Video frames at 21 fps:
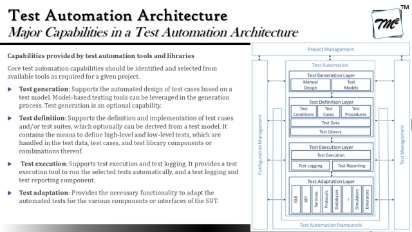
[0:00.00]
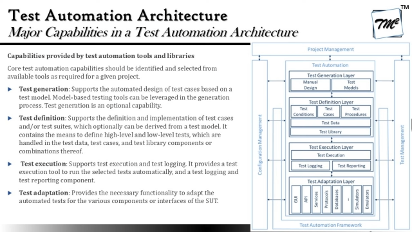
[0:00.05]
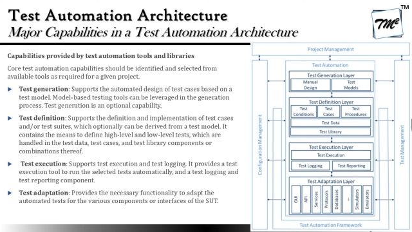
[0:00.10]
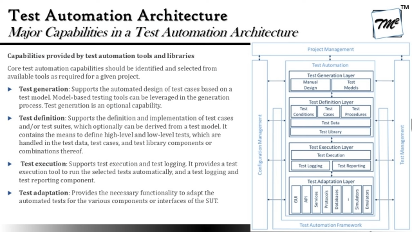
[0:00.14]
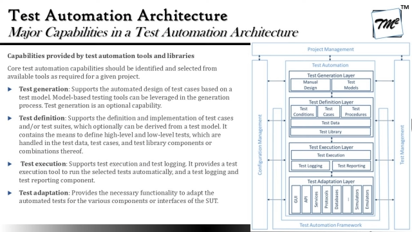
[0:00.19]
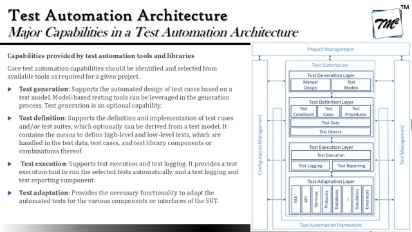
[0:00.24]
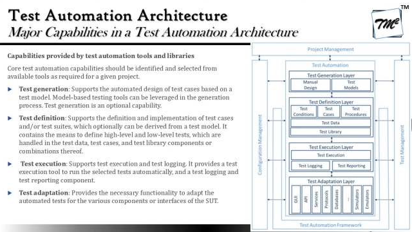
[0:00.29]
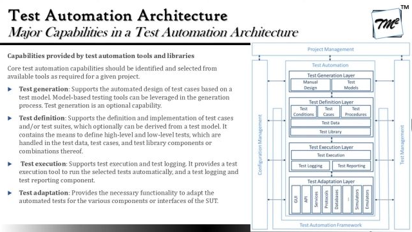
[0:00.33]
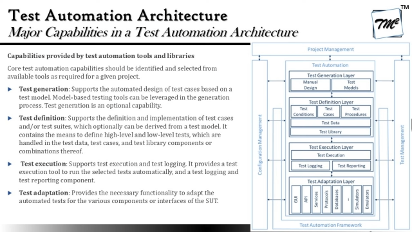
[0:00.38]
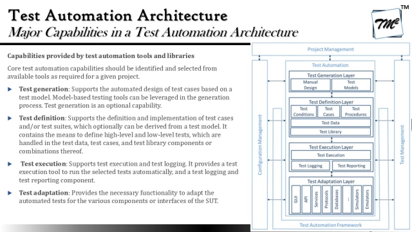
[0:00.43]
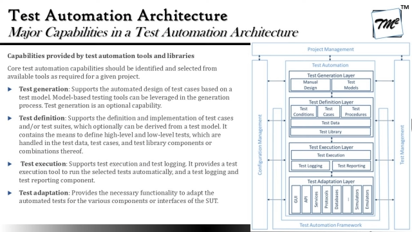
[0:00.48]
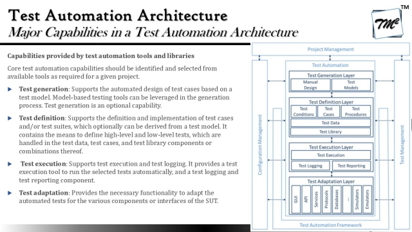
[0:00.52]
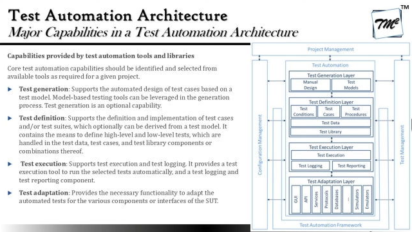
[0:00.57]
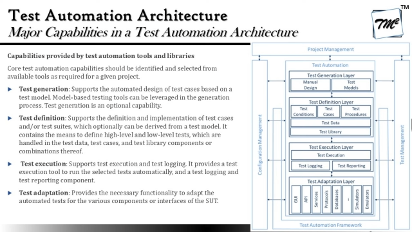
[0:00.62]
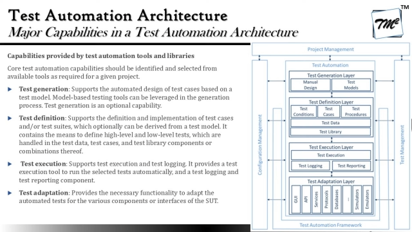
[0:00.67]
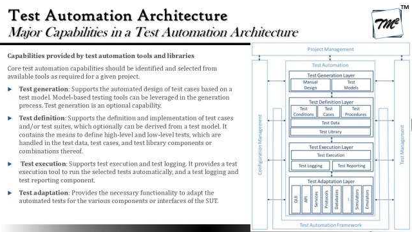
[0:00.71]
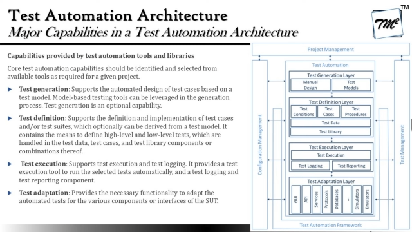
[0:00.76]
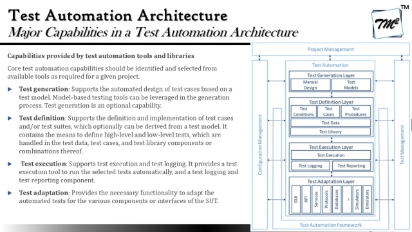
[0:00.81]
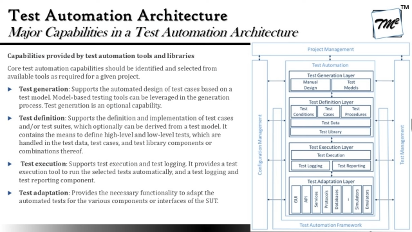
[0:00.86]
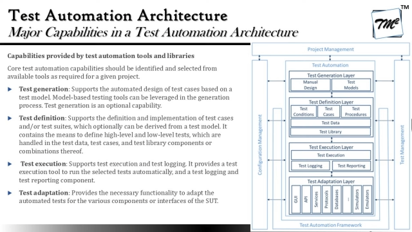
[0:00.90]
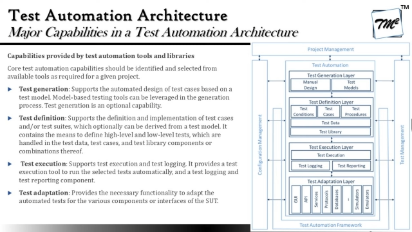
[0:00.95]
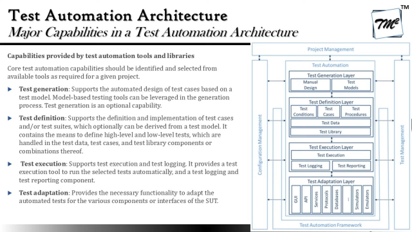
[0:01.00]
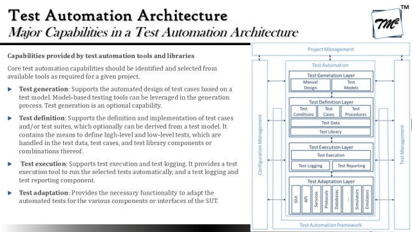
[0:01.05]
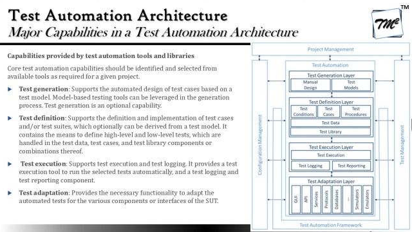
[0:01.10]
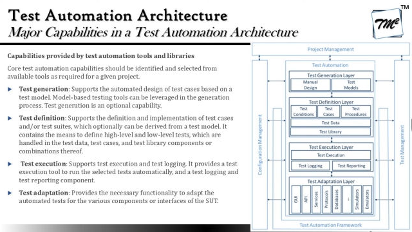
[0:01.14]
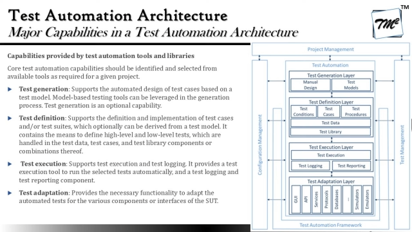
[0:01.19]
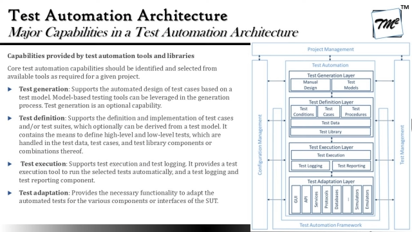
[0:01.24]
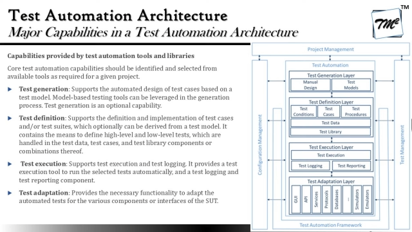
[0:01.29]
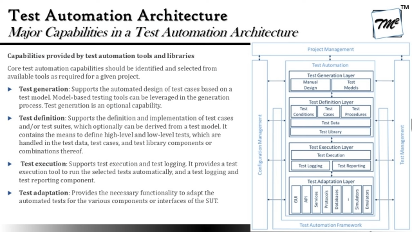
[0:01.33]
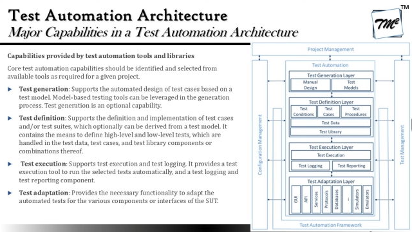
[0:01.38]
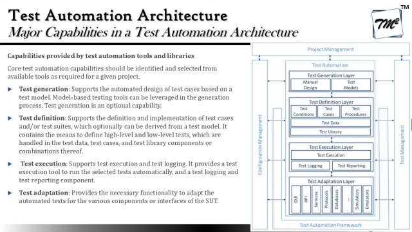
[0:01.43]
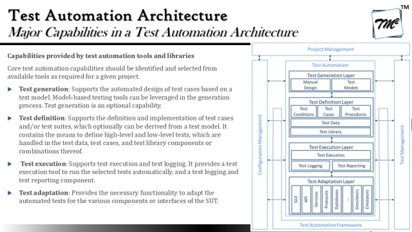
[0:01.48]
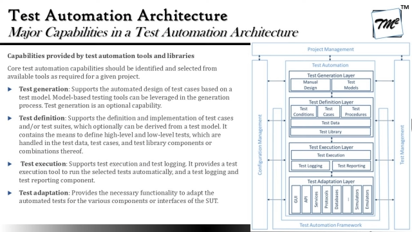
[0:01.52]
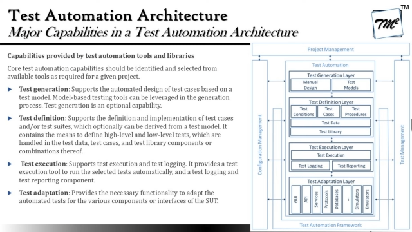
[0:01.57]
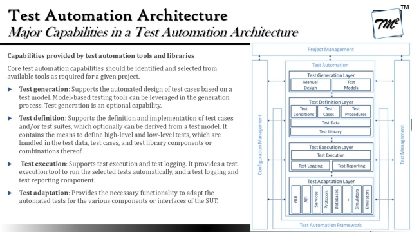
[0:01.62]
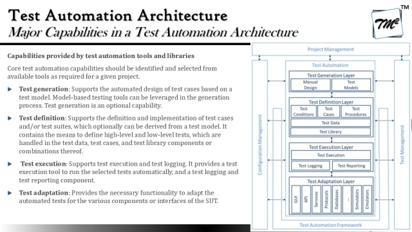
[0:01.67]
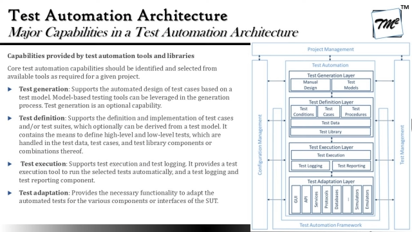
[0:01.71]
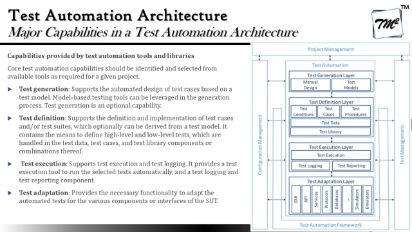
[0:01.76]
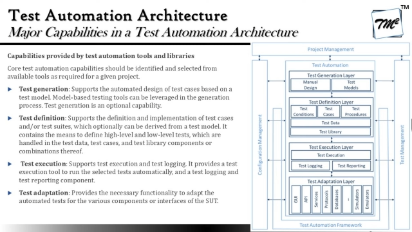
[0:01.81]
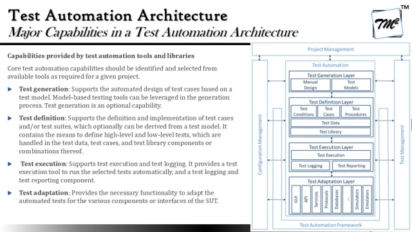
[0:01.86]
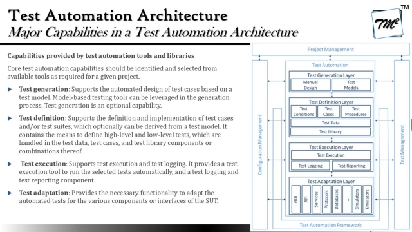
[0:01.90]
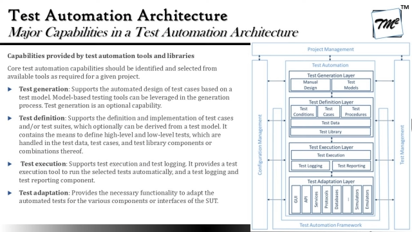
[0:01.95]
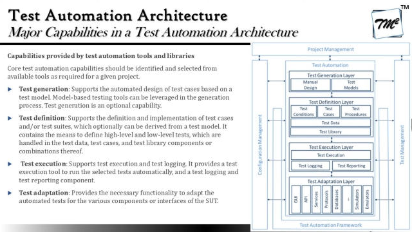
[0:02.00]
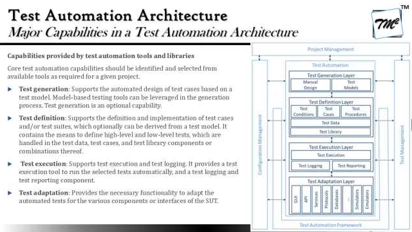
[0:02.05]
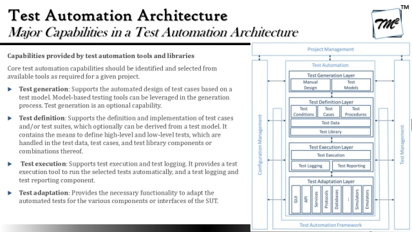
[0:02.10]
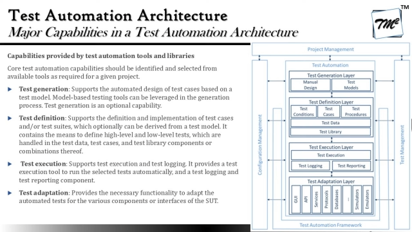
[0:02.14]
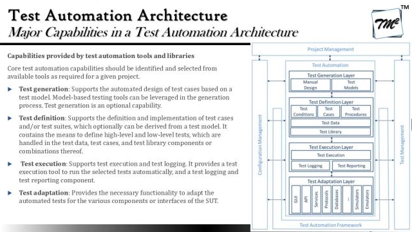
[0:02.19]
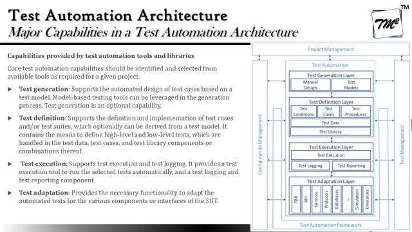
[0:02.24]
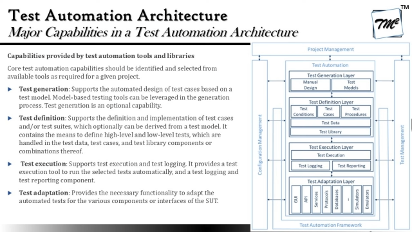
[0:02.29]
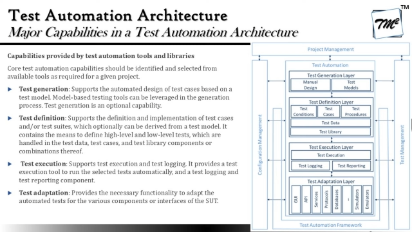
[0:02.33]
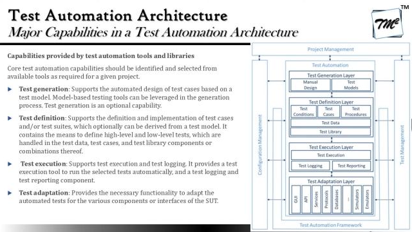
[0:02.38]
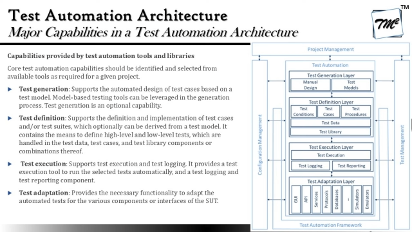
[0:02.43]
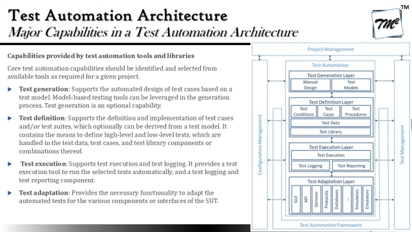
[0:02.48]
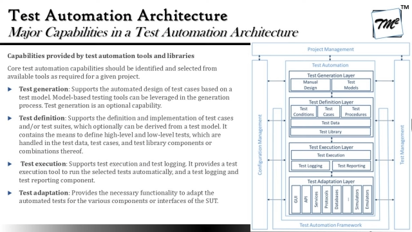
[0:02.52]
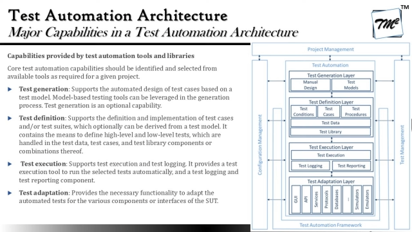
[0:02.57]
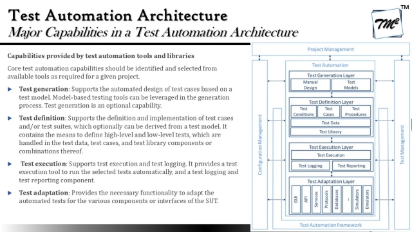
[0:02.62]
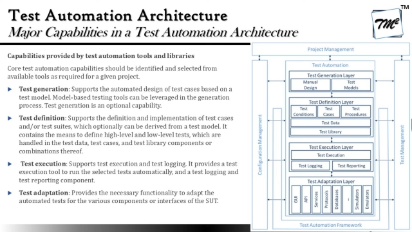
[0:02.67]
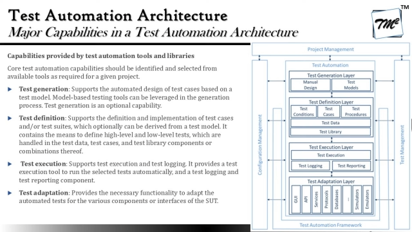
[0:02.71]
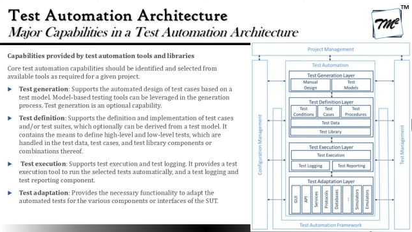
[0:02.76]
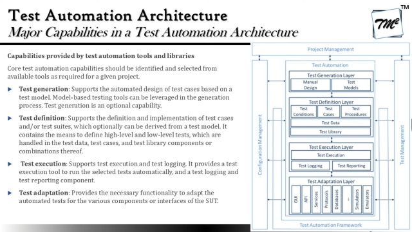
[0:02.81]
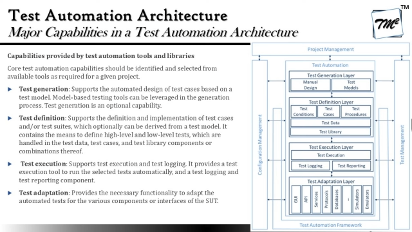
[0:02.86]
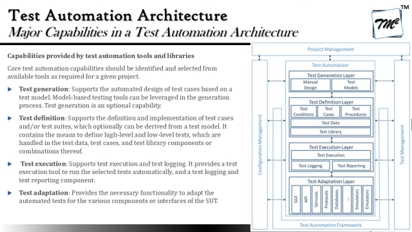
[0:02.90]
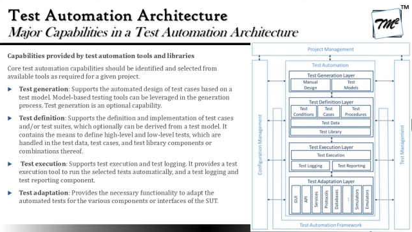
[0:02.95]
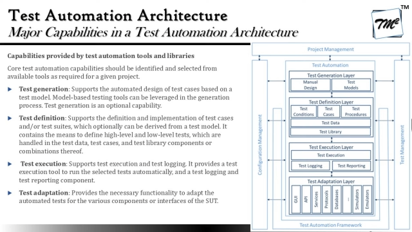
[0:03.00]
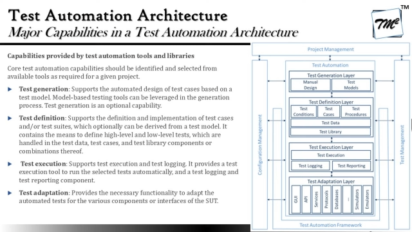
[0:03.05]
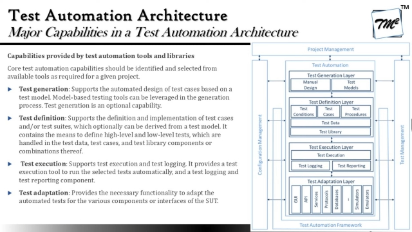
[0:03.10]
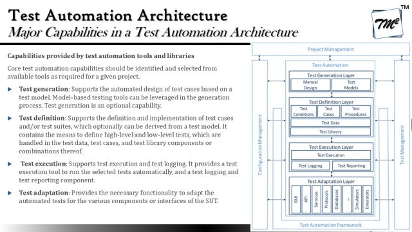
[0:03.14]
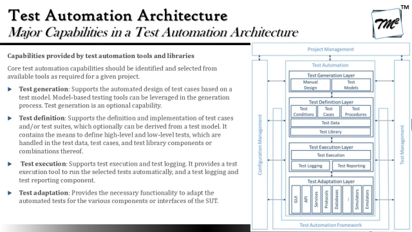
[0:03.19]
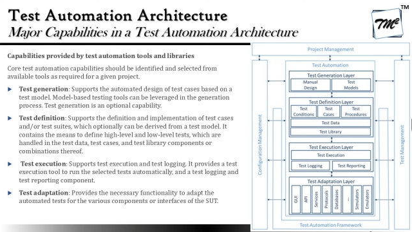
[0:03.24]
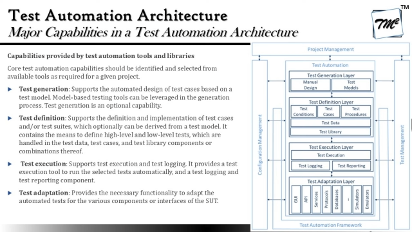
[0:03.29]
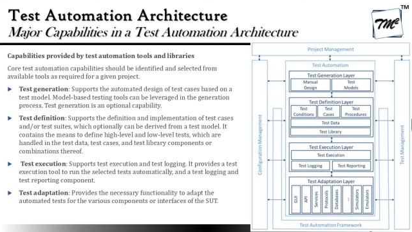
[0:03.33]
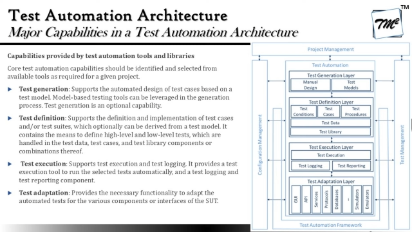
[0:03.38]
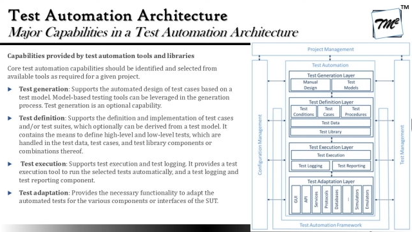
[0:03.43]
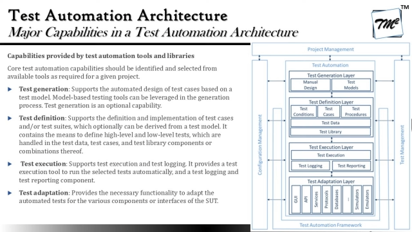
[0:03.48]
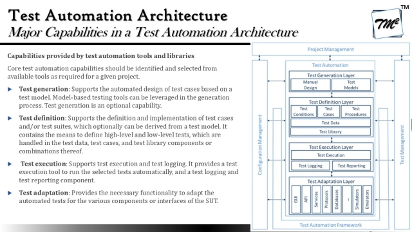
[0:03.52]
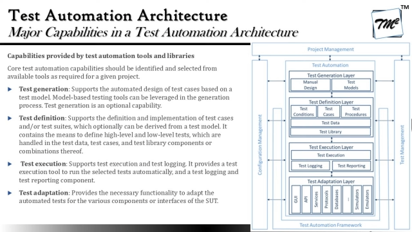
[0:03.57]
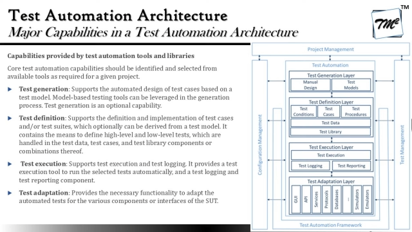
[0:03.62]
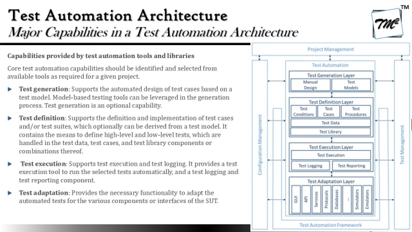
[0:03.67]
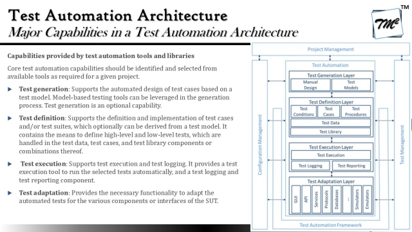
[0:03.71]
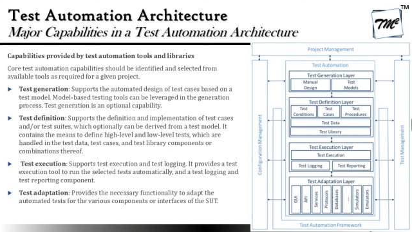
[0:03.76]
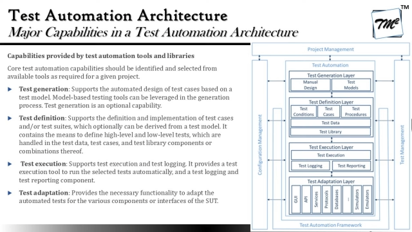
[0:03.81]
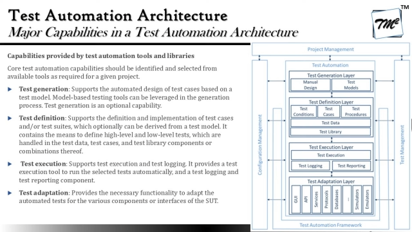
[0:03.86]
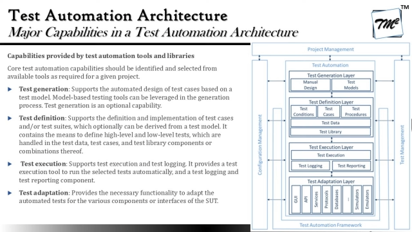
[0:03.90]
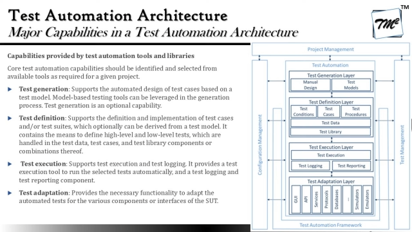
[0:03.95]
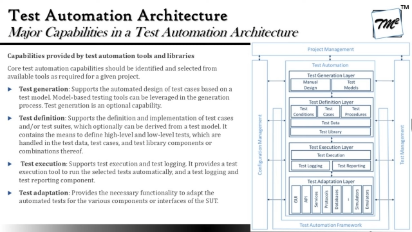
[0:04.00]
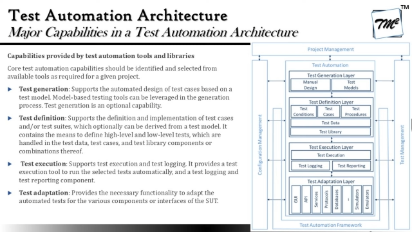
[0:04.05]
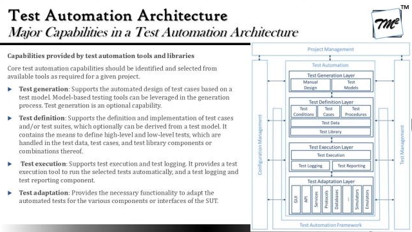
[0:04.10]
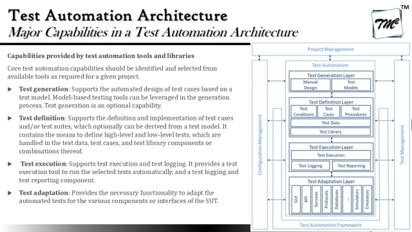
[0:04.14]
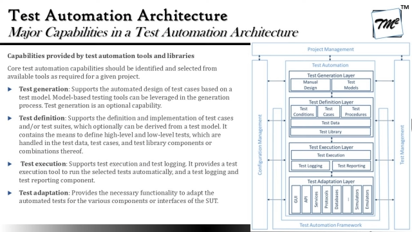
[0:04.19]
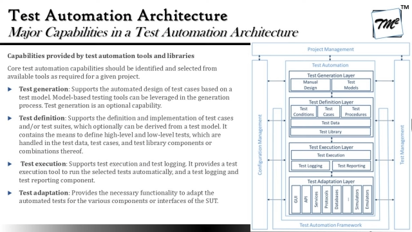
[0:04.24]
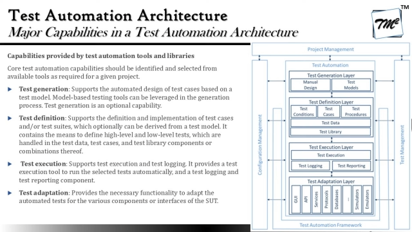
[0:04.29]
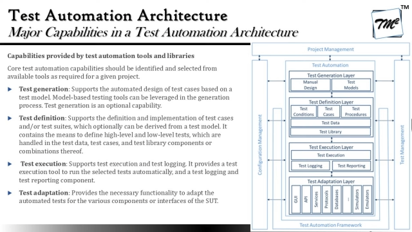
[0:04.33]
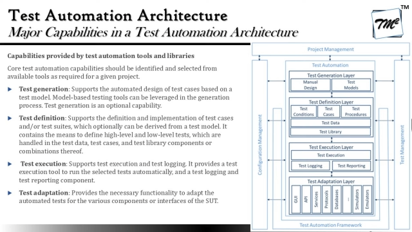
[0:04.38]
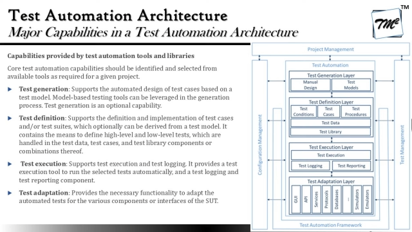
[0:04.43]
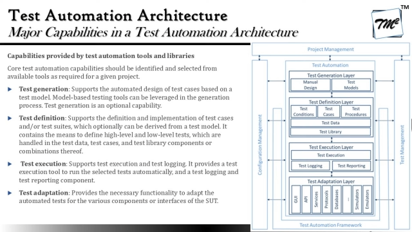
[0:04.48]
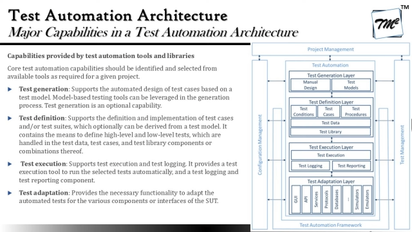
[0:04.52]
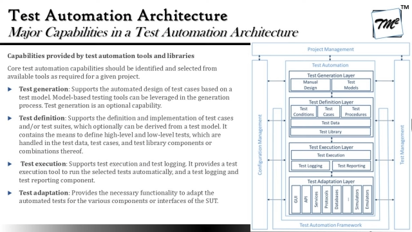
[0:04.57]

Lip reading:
(no speaker visible)